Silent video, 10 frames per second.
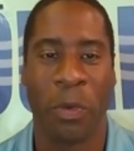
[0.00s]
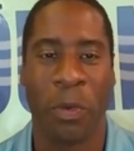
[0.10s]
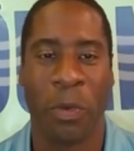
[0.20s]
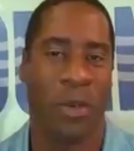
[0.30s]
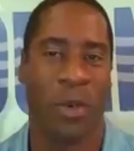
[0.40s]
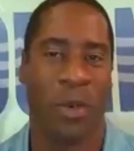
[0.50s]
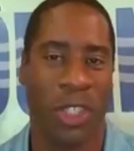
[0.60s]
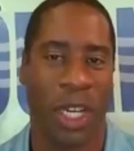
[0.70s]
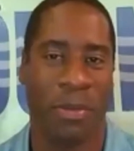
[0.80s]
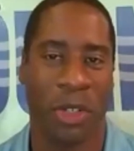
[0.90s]
qualifying
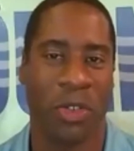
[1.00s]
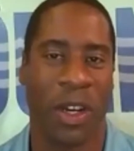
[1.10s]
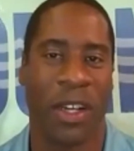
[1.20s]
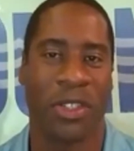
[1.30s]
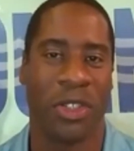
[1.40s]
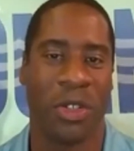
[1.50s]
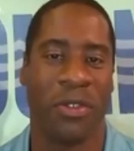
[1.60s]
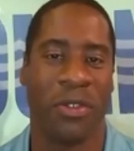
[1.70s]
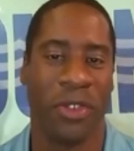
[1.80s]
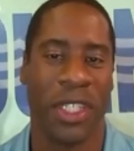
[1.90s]
for World Championship trials in
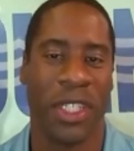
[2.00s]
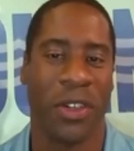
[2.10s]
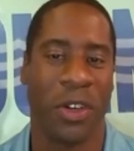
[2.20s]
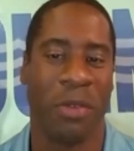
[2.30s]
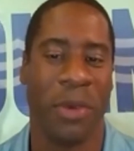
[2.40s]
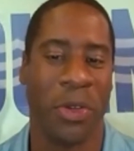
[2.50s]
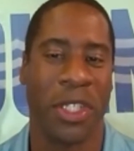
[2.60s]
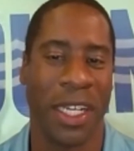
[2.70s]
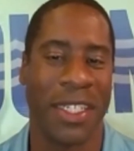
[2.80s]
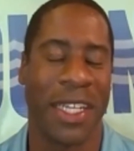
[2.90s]
200 freestyle your
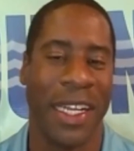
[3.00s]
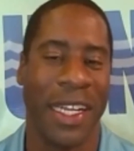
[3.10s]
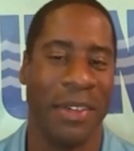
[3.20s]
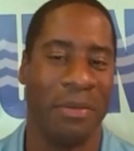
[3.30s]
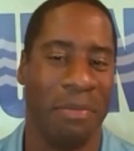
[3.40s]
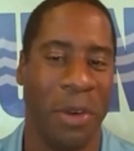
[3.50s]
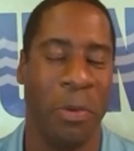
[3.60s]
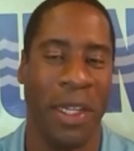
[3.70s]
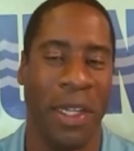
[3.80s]
most exciting moment?